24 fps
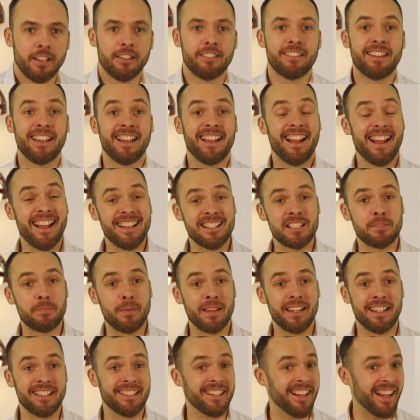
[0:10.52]
There has
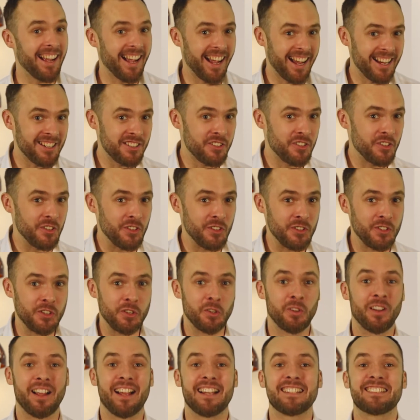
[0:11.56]
been, as
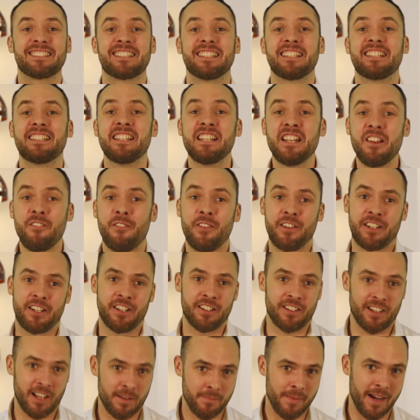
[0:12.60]
usual, a
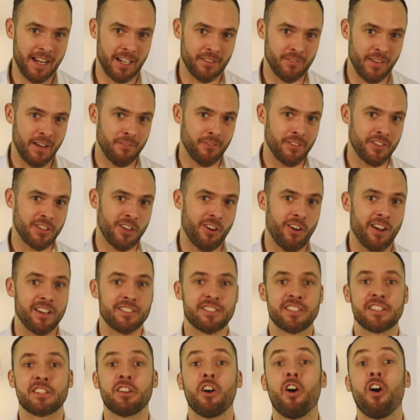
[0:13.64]
significant amount of
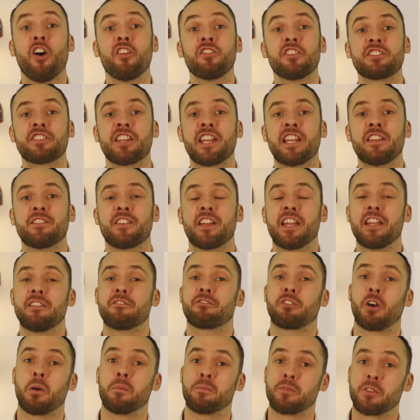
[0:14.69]
advertising on the TV
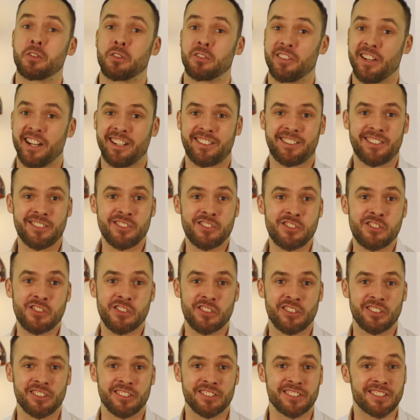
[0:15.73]
from direct
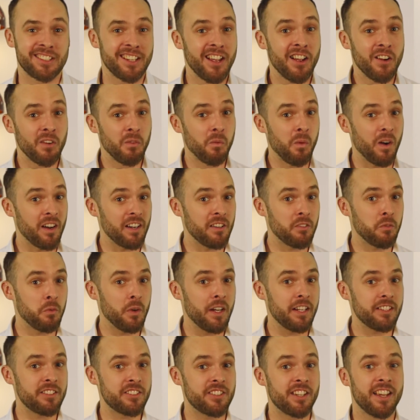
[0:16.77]
insurers, one of
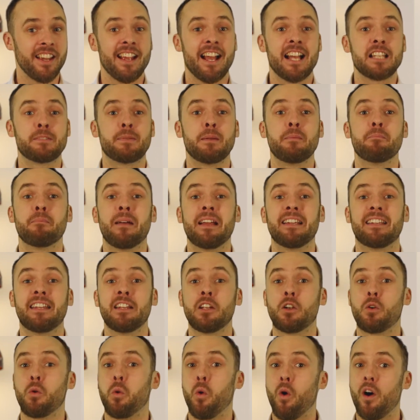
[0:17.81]
which has been
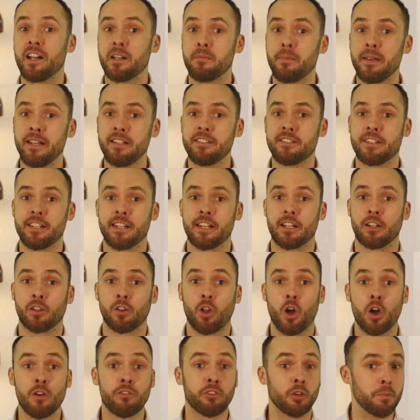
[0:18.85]
making quite a big deal
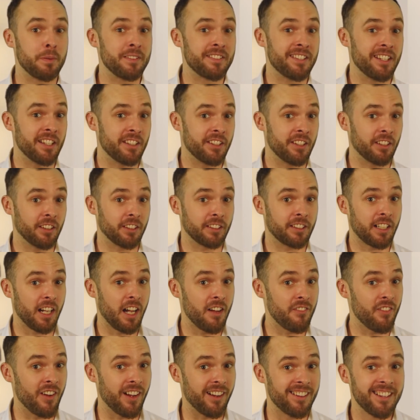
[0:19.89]
over a particular
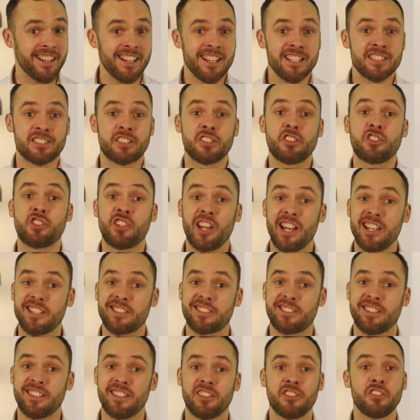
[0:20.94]
cover,
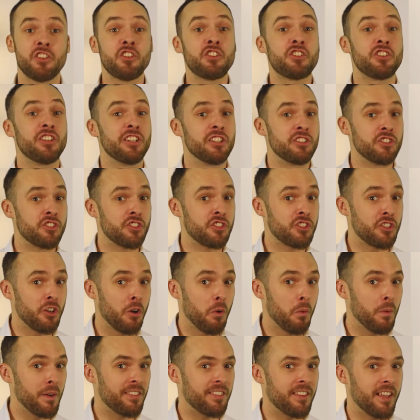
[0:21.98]
suggesting you should
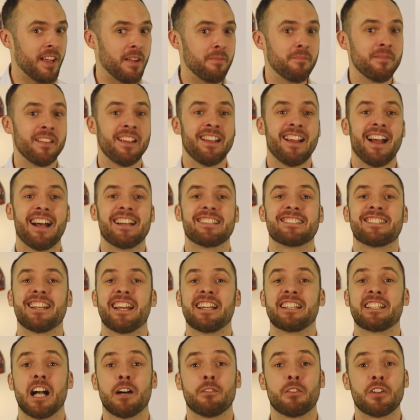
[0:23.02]
insure with them as
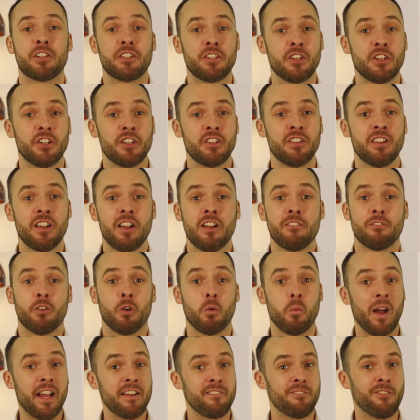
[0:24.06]
they cover you for,
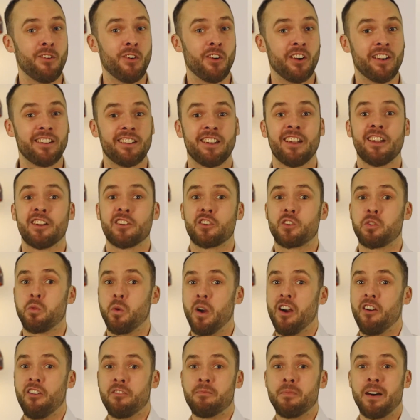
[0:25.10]
wait for it,
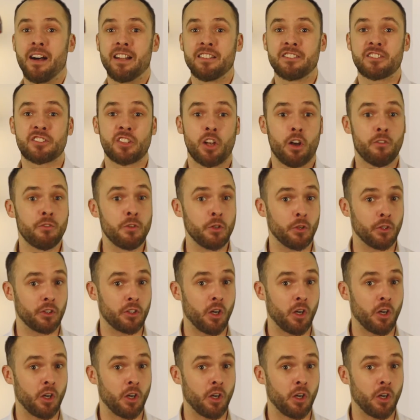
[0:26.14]
12 months of your